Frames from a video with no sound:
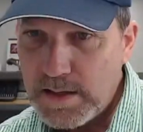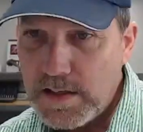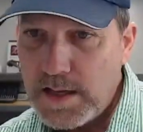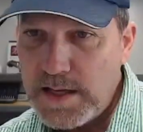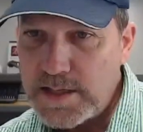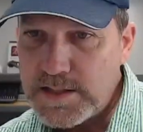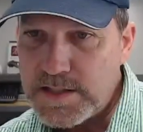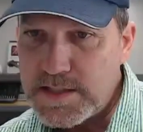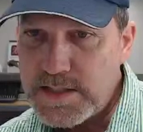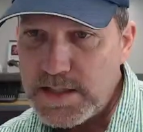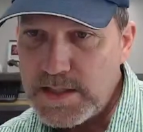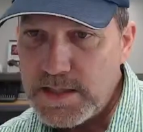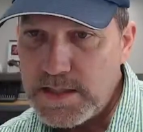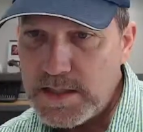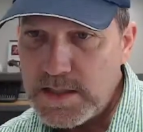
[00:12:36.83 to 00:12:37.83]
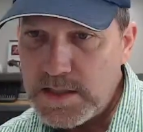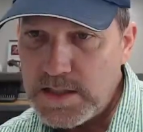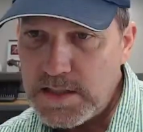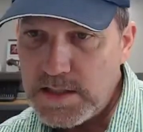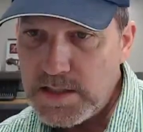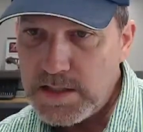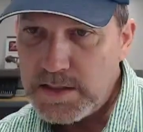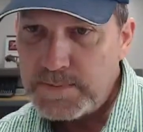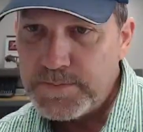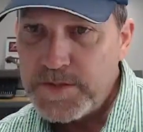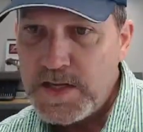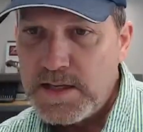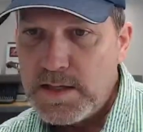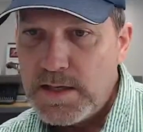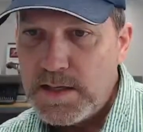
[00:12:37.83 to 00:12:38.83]
let's see
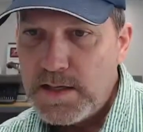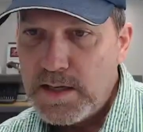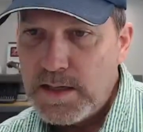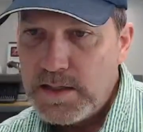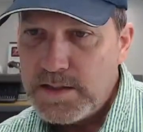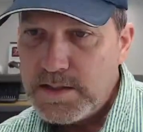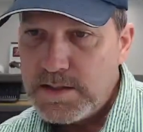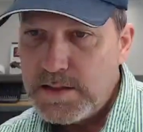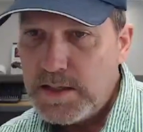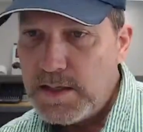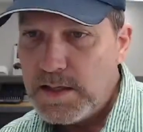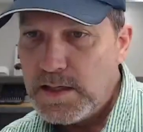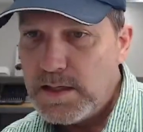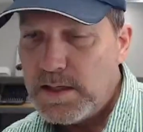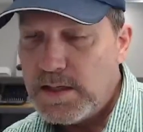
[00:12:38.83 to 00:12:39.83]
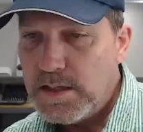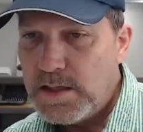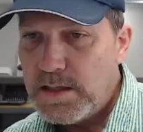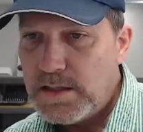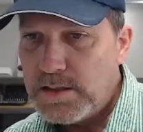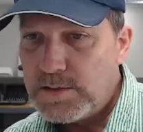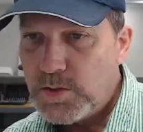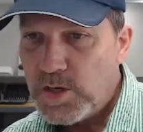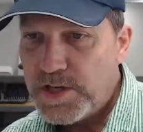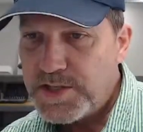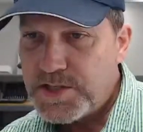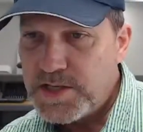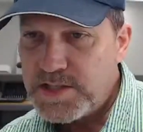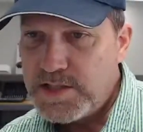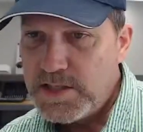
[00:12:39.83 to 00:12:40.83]
uh, Quan
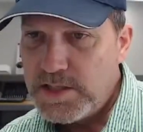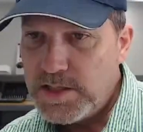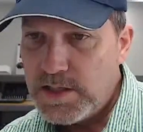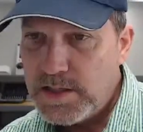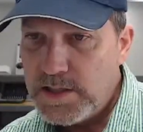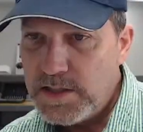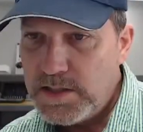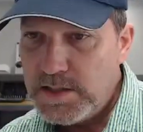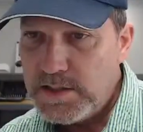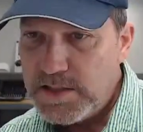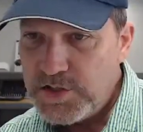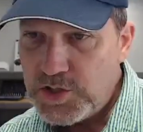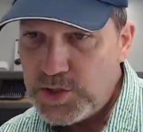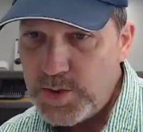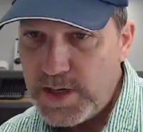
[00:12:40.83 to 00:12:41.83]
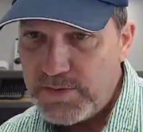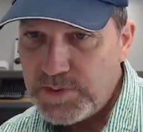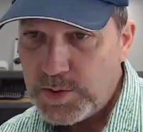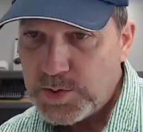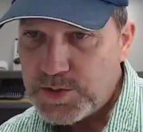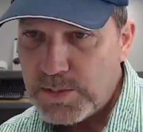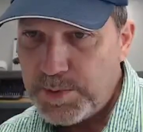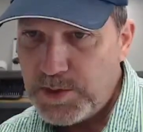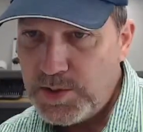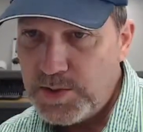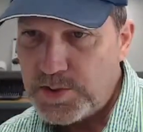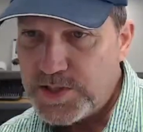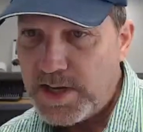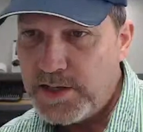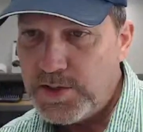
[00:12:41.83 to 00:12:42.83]
says, do you, did you have those
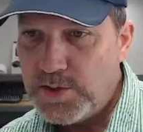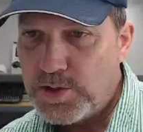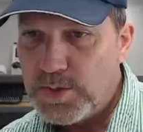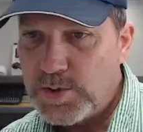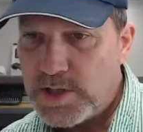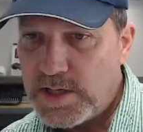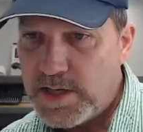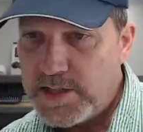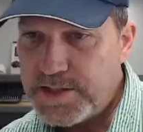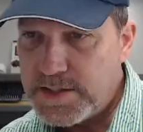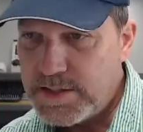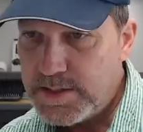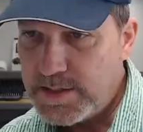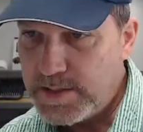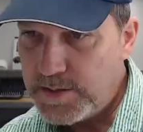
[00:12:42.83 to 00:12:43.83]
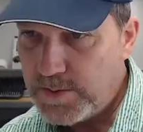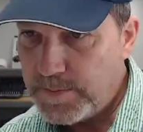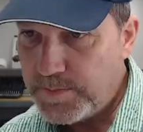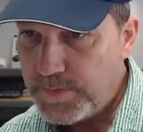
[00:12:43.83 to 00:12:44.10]
computers at your garage, Tim?